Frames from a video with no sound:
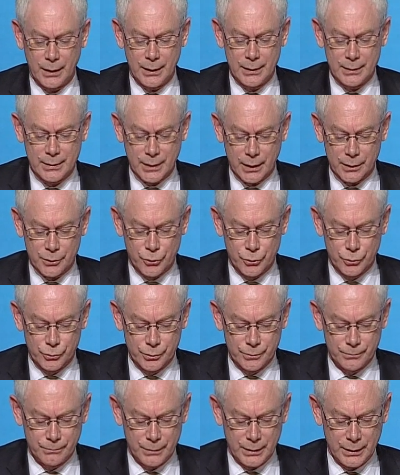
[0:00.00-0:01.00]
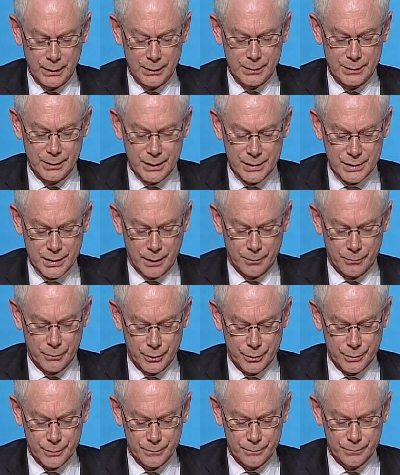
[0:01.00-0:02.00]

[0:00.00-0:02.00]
in Cancun in December.